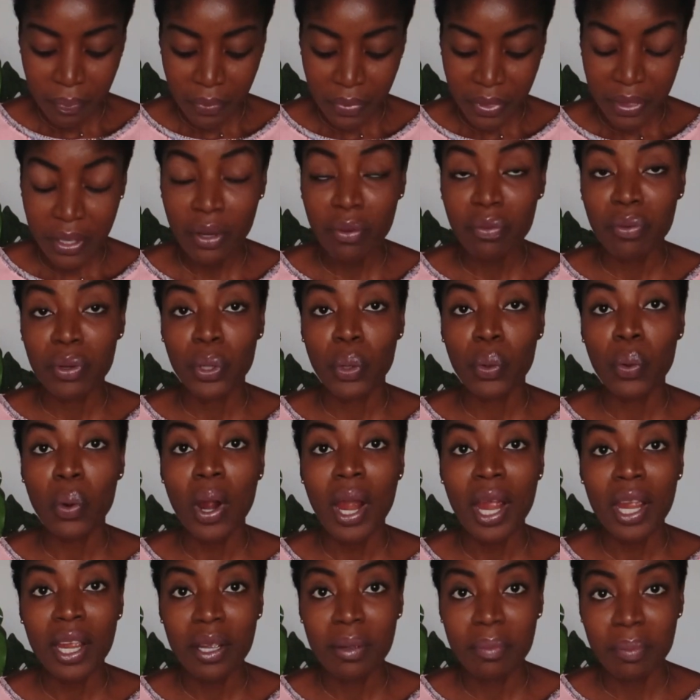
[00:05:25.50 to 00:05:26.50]
The
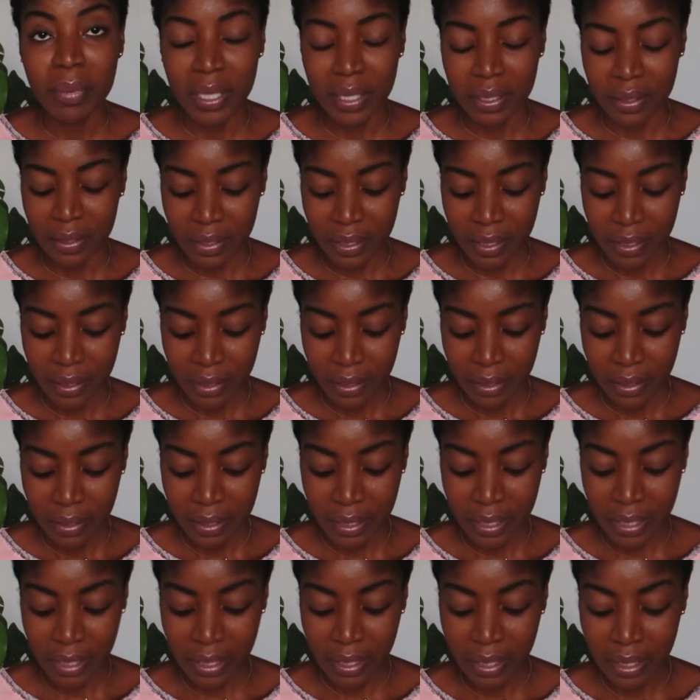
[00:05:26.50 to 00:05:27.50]
requirement
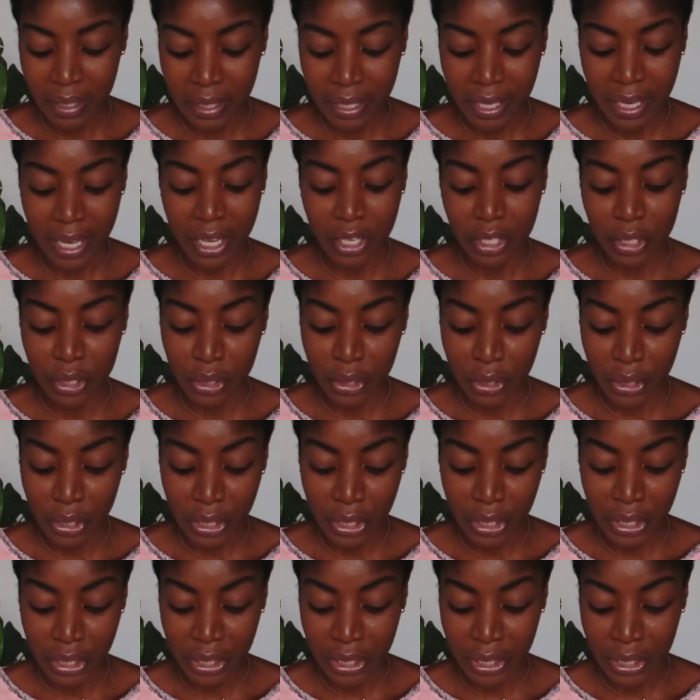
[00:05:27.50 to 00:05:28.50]
to get
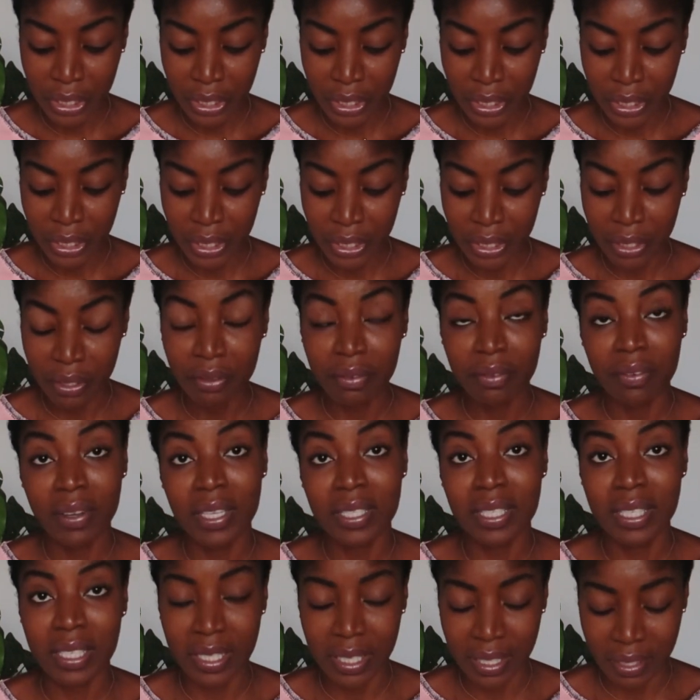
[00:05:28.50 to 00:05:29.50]
your
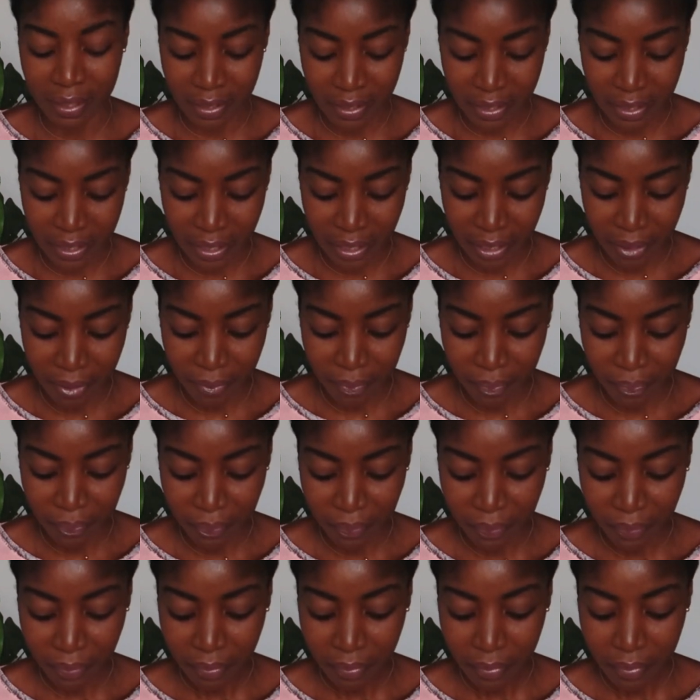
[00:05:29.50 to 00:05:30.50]
residency.
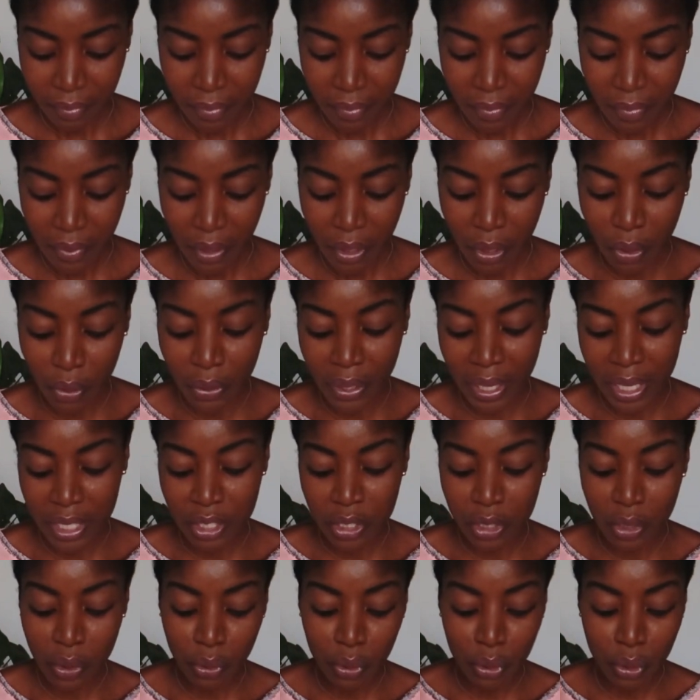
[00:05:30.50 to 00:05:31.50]
Okay,
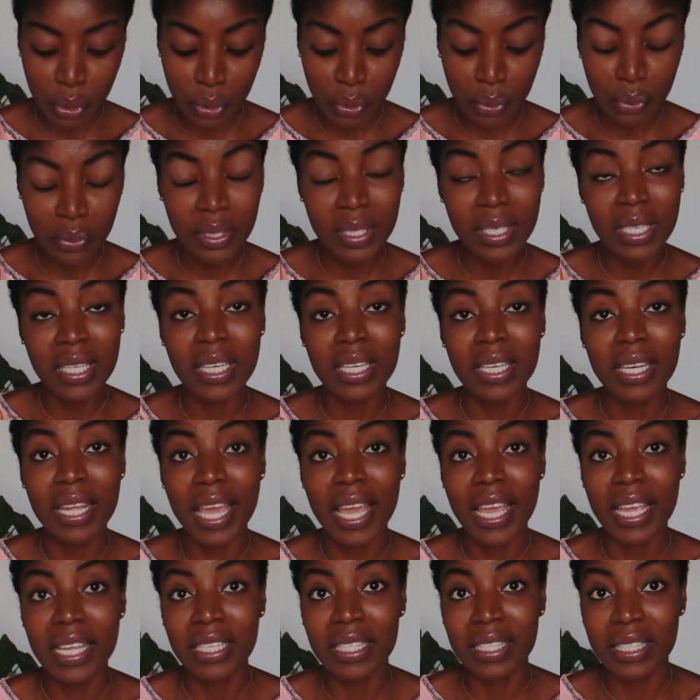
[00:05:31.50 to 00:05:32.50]
so you need
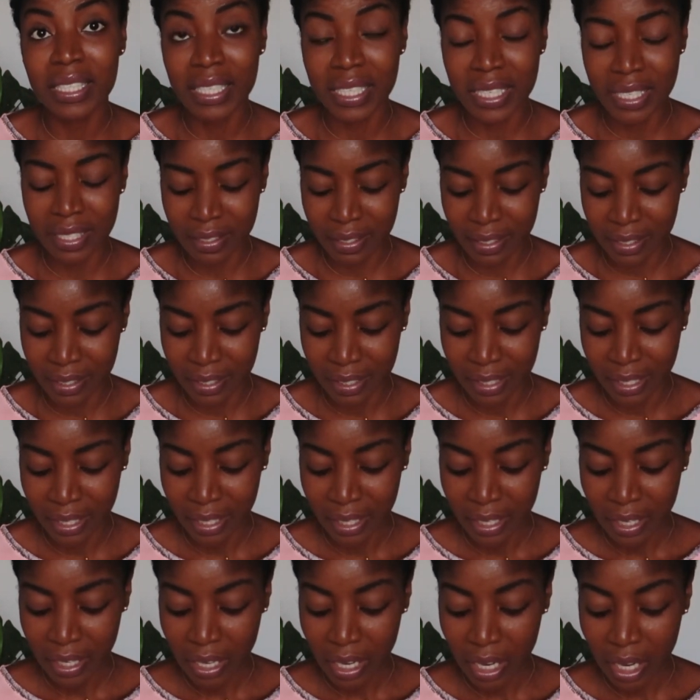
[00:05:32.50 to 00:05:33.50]
a lease
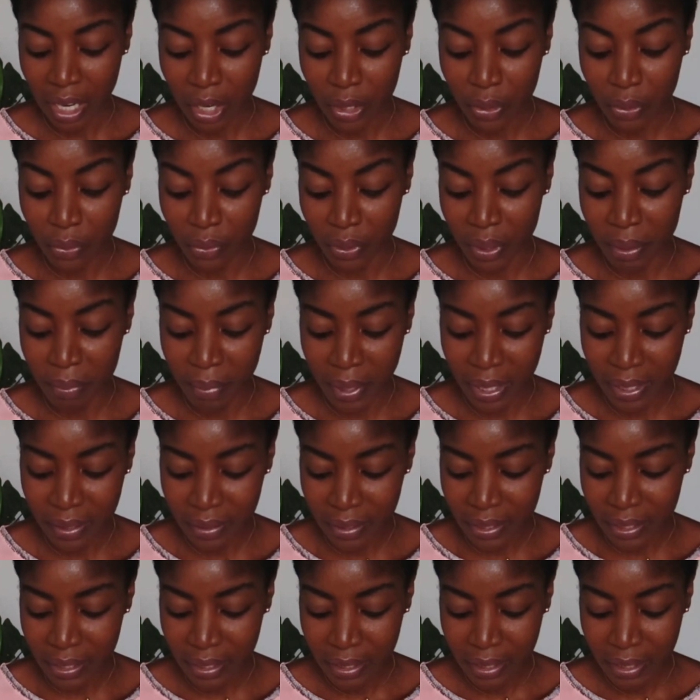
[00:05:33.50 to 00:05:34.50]

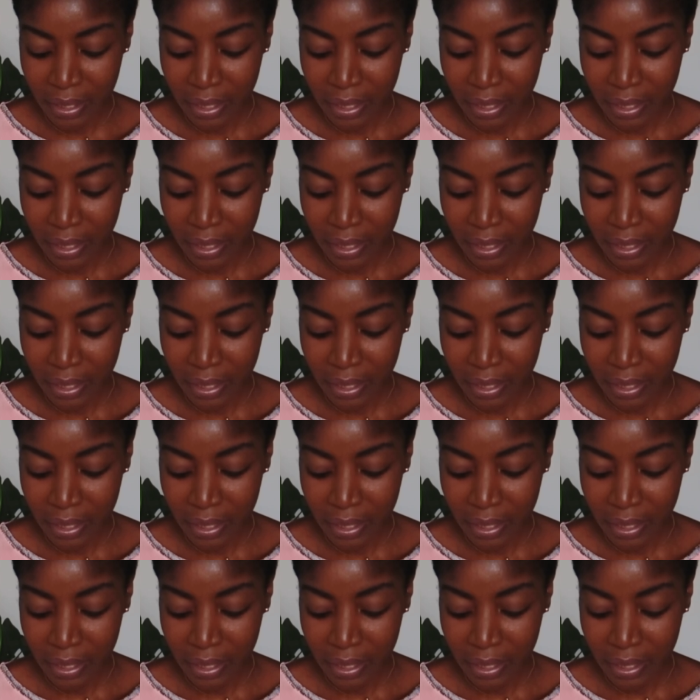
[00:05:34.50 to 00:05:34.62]
agreement